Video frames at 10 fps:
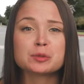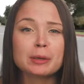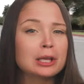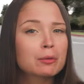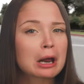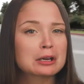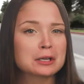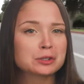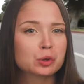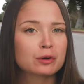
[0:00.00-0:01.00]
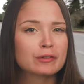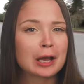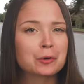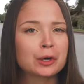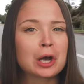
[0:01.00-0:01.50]
speeding around in his
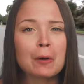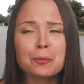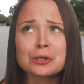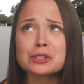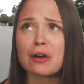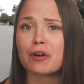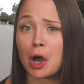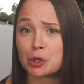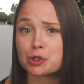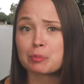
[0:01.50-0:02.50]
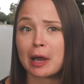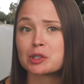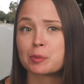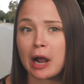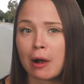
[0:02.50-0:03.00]
Corvette going upwards of 100
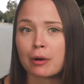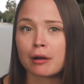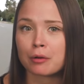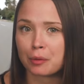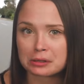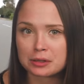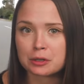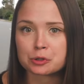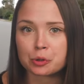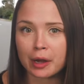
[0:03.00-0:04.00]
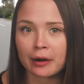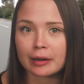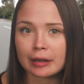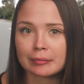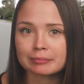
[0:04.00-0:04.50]
miles per hour in a residential area.